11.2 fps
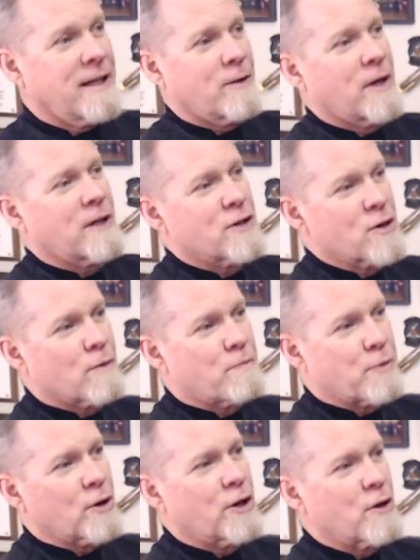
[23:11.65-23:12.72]
and we had this little
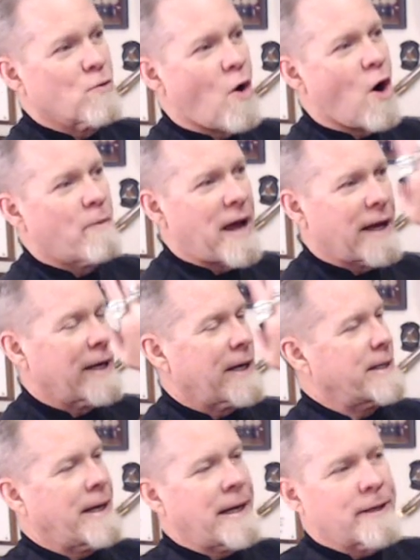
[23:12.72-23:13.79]
Berlin wall made out
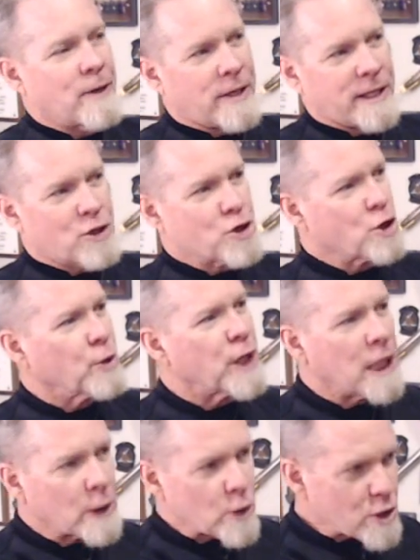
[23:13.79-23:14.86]
of, I don't know, like
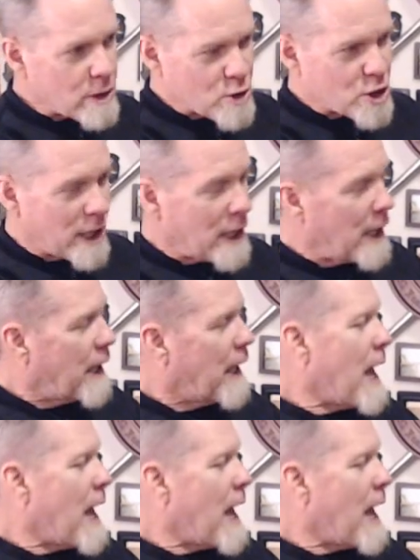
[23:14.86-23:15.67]
screen or some shit.